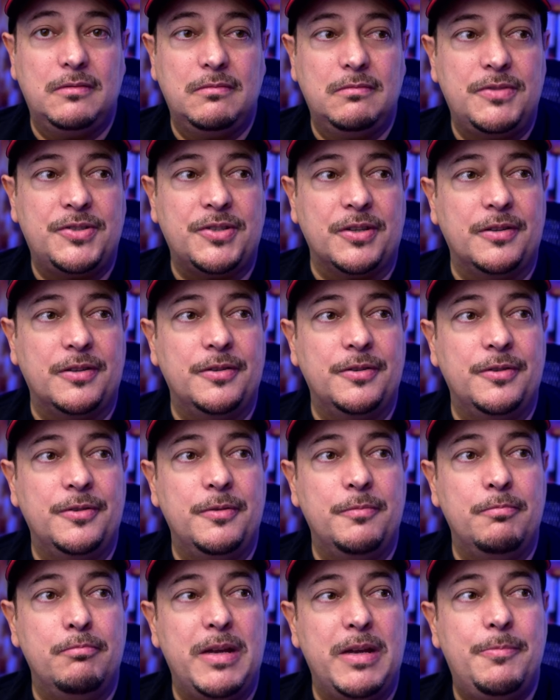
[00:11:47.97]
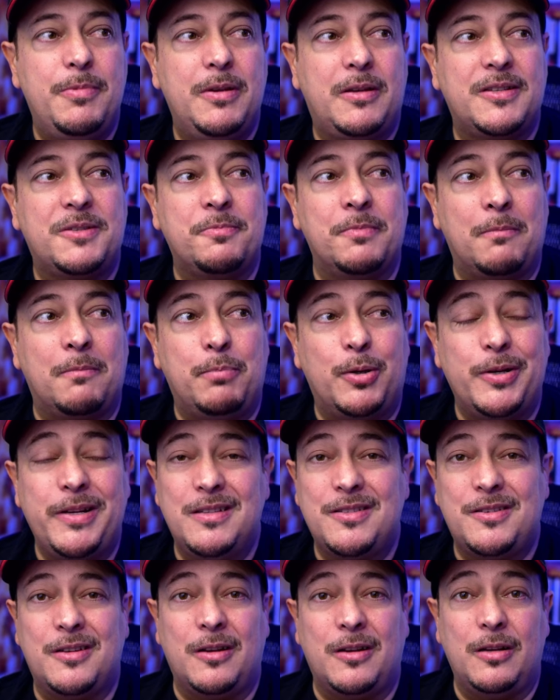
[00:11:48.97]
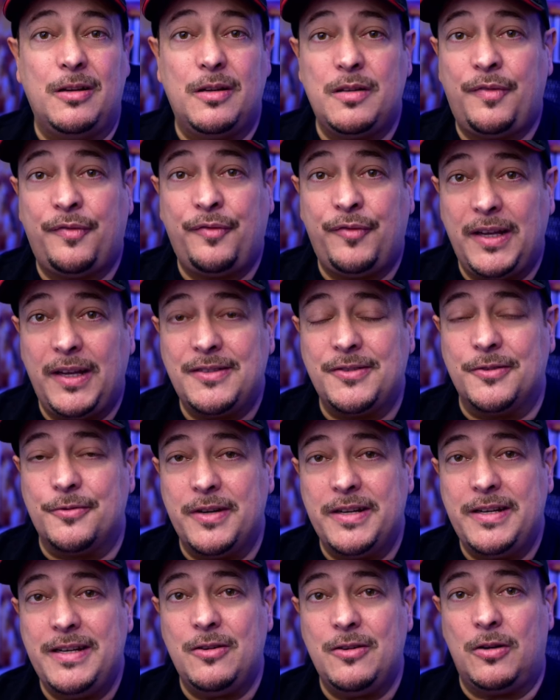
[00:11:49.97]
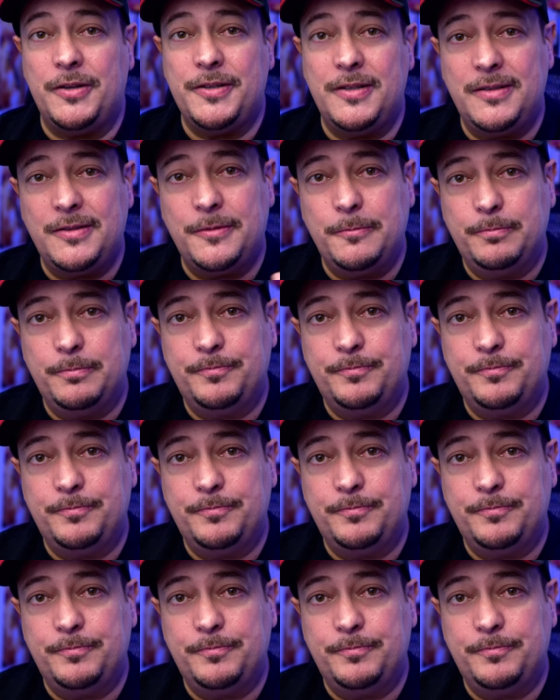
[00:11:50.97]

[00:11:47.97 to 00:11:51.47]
So maybe because my body's got a lot of fat already on it,